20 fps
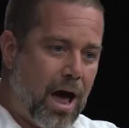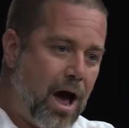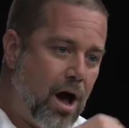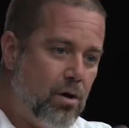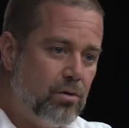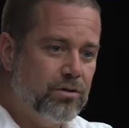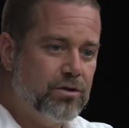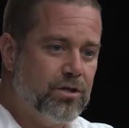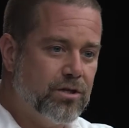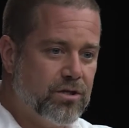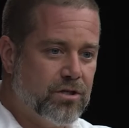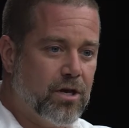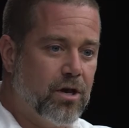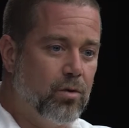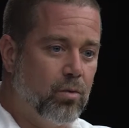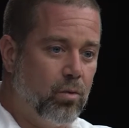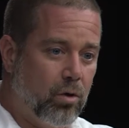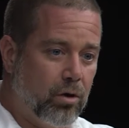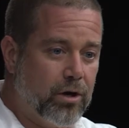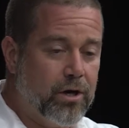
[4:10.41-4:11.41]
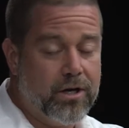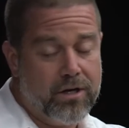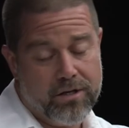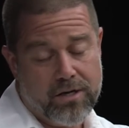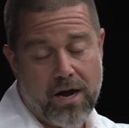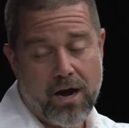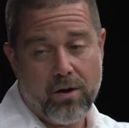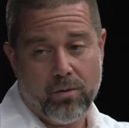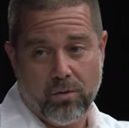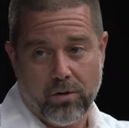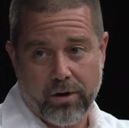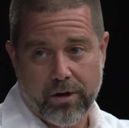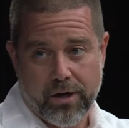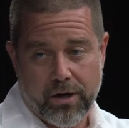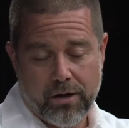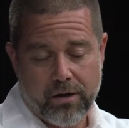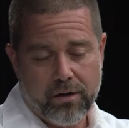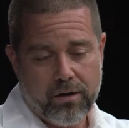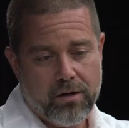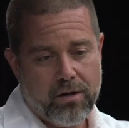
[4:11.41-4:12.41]
How is the site working and not
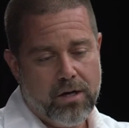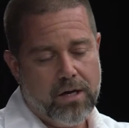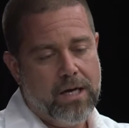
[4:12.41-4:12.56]
working?